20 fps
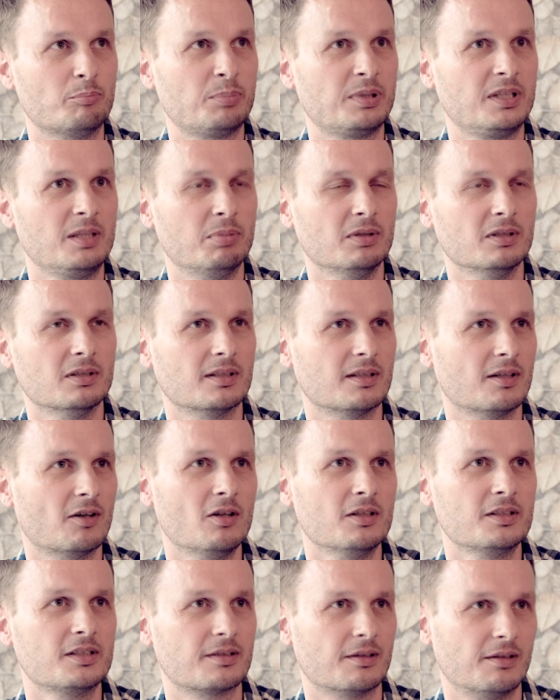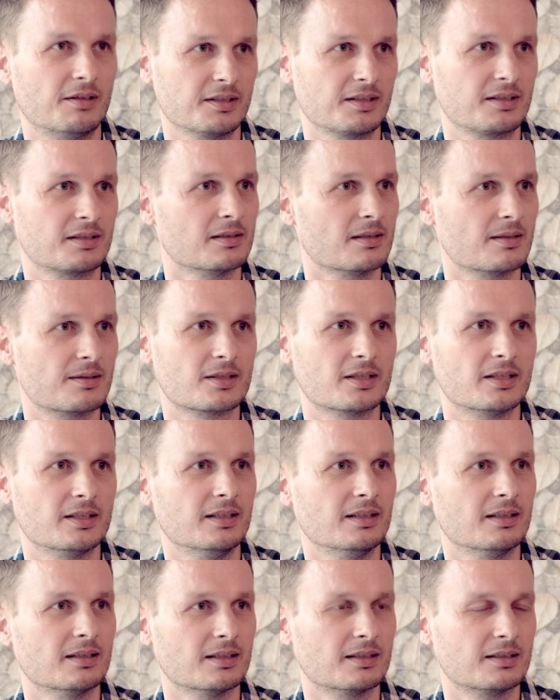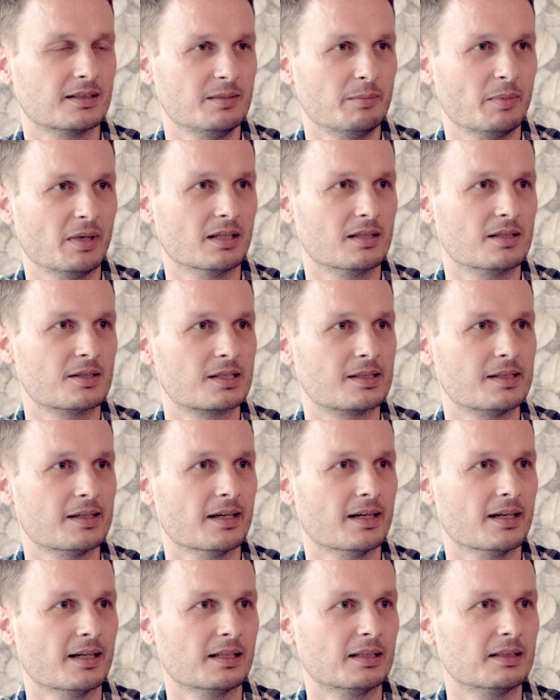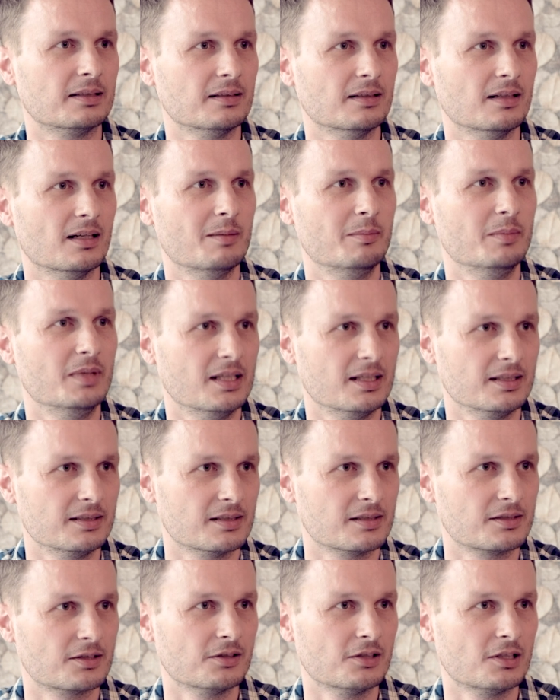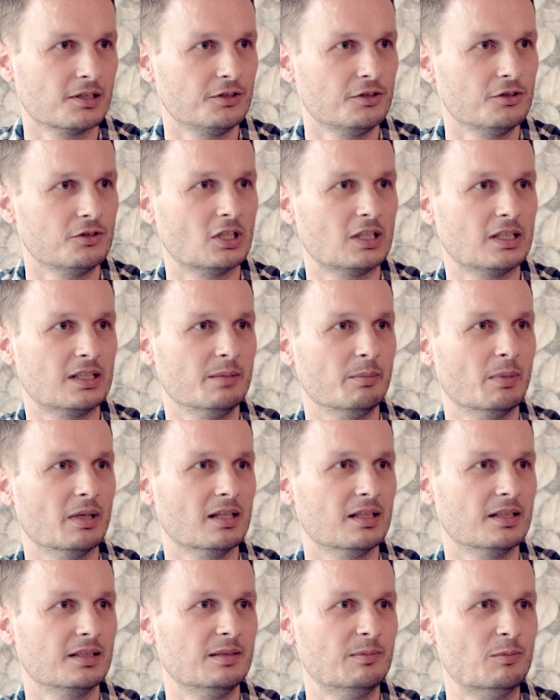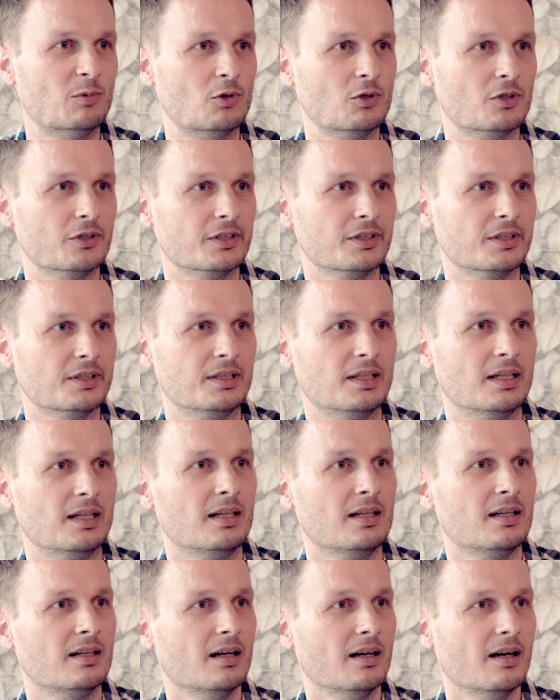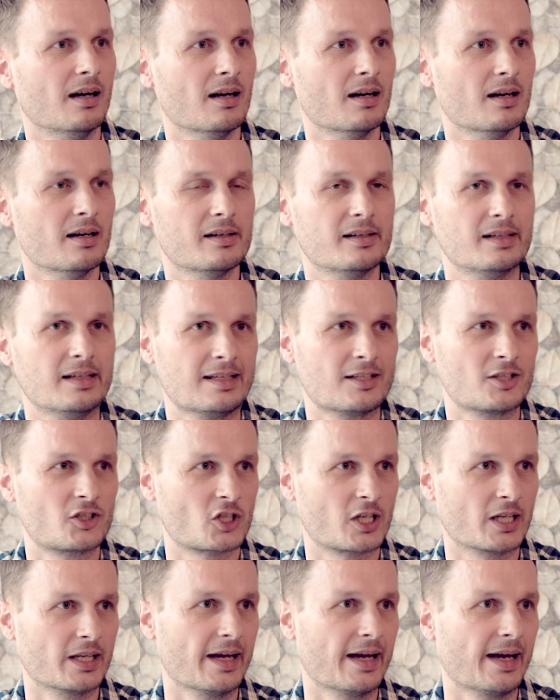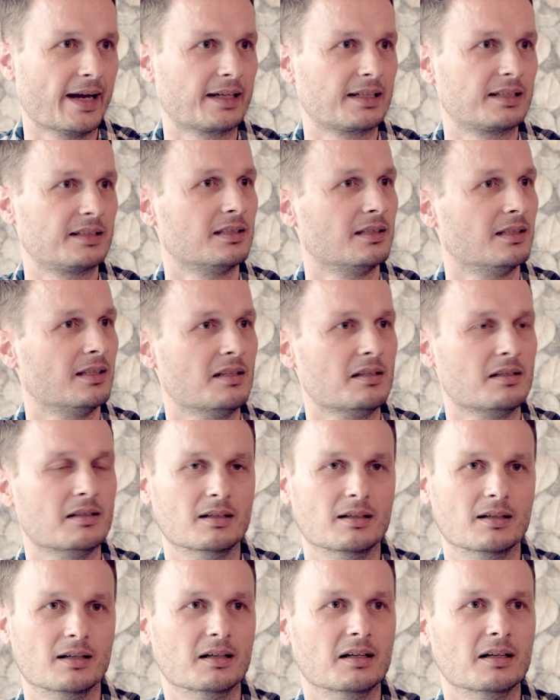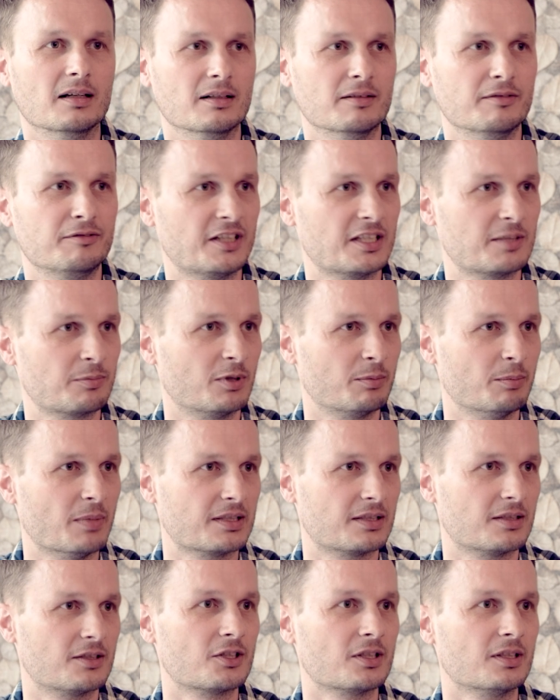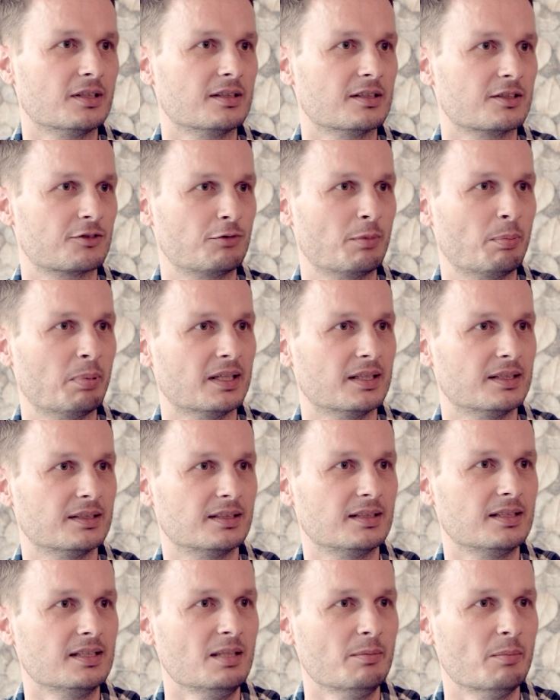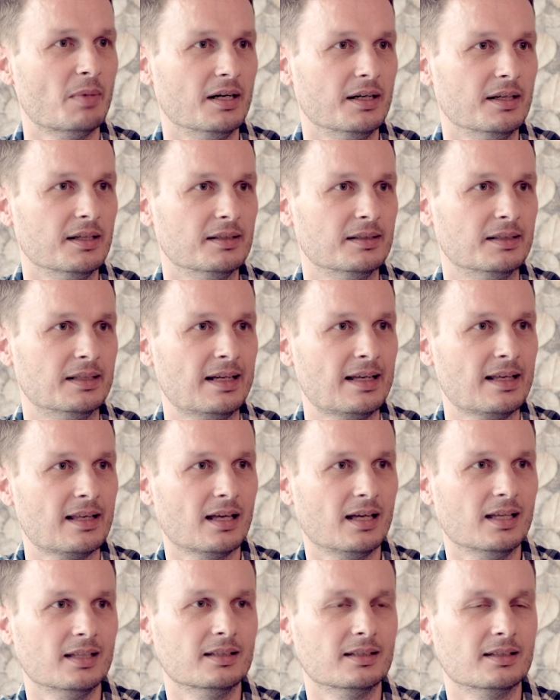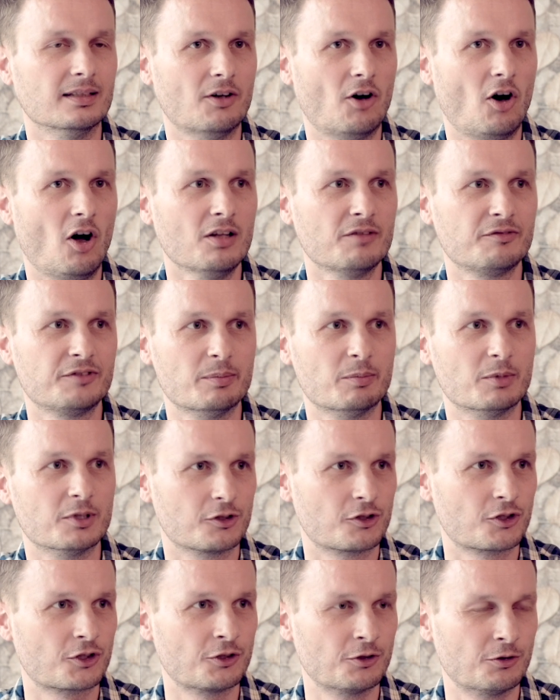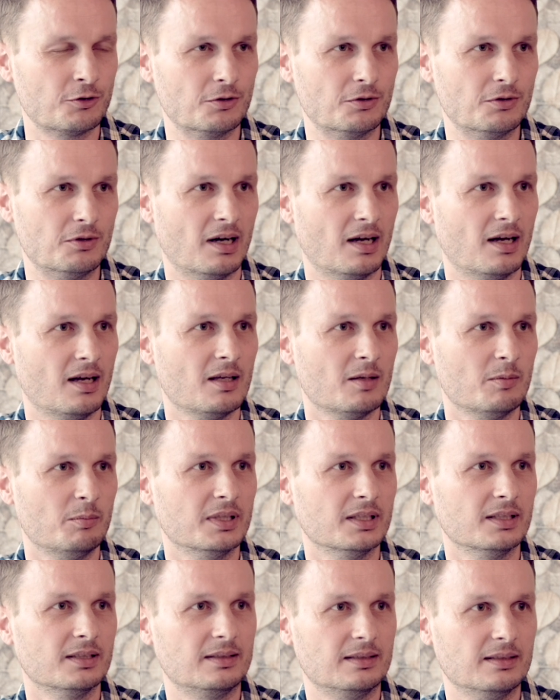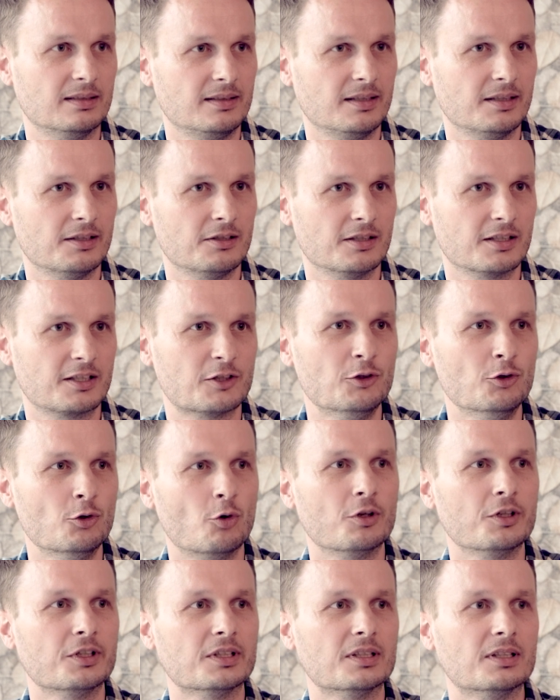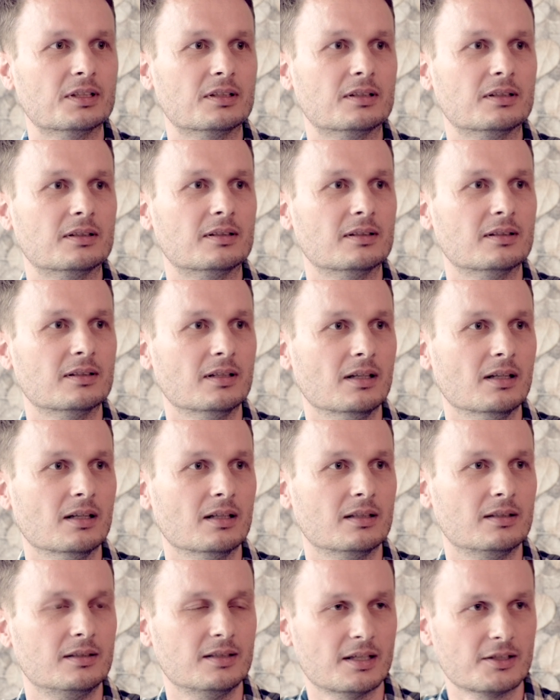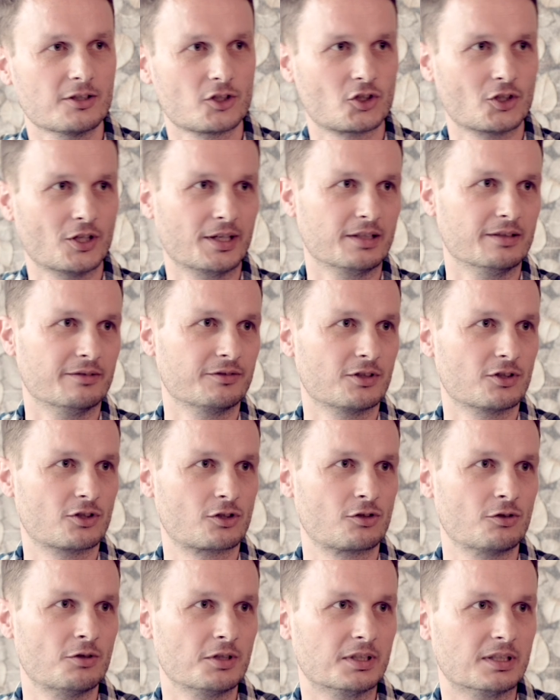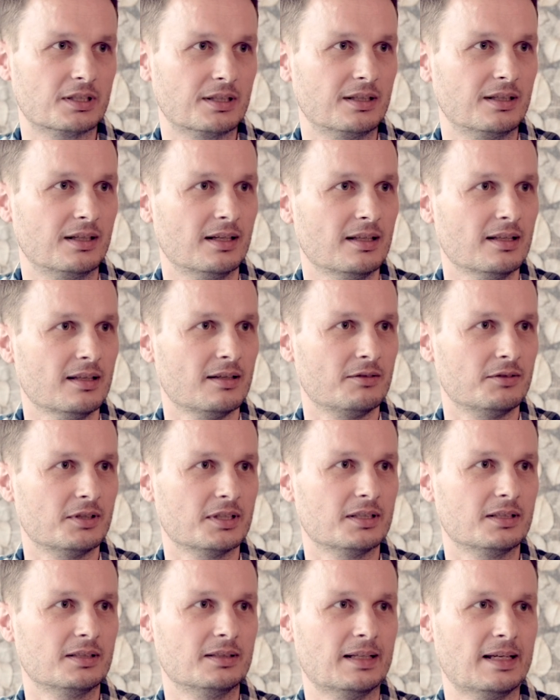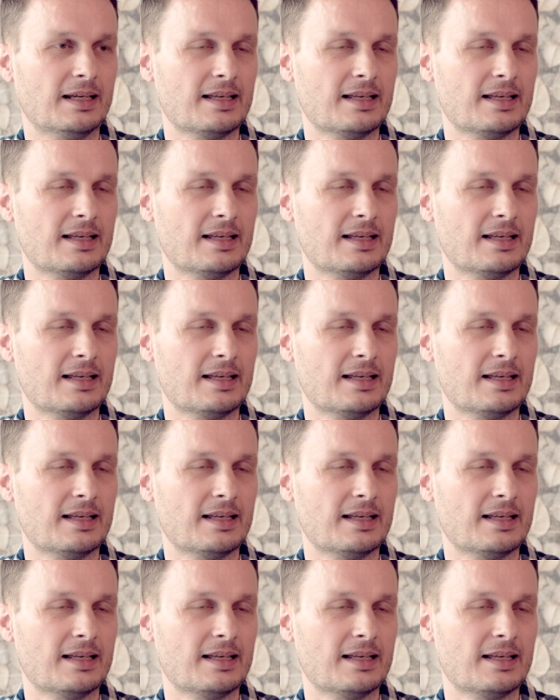There are all these articles saying like email is dead, millennials are not using email anymore, Slack, Facebook messaging is replacing email, and all of them are true, but they're ignoring the other side of the story, right?